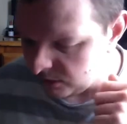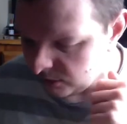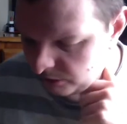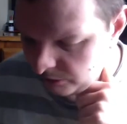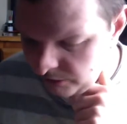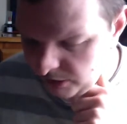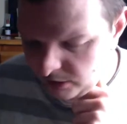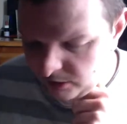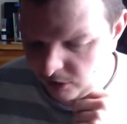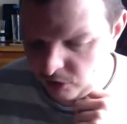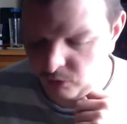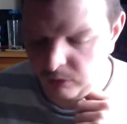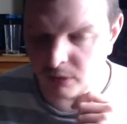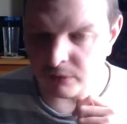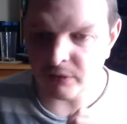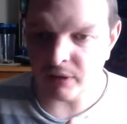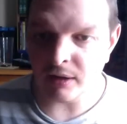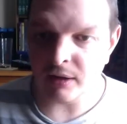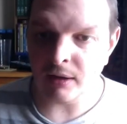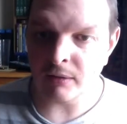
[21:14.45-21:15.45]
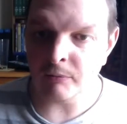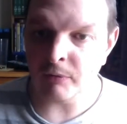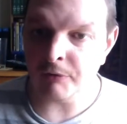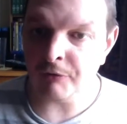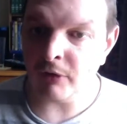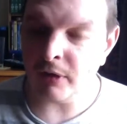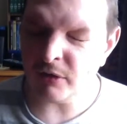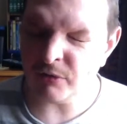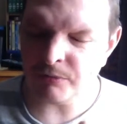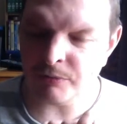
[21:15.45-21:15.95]
This one
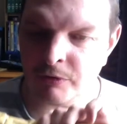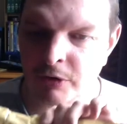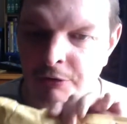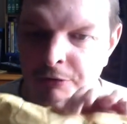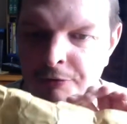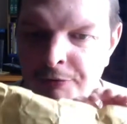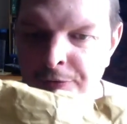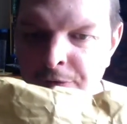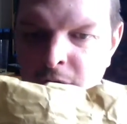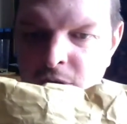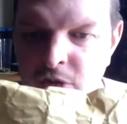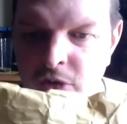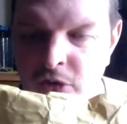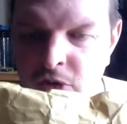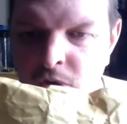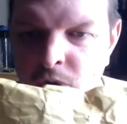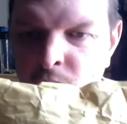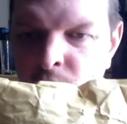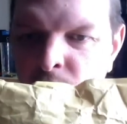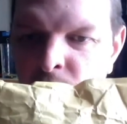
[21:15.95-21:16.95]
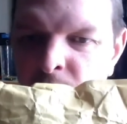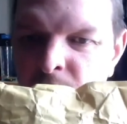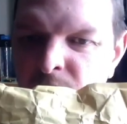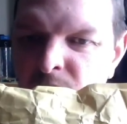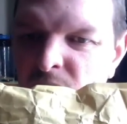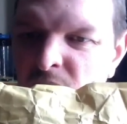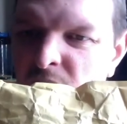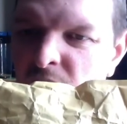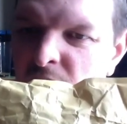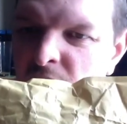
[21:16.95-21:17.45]
with Retro Store,
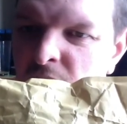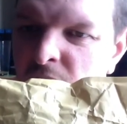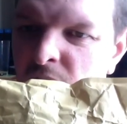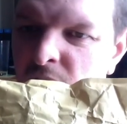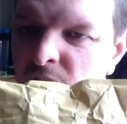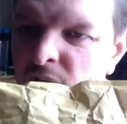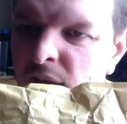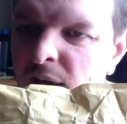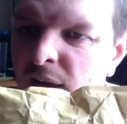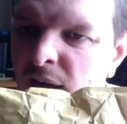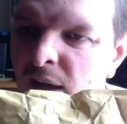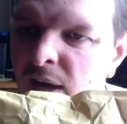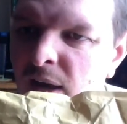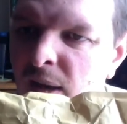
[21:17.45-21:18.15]
you can get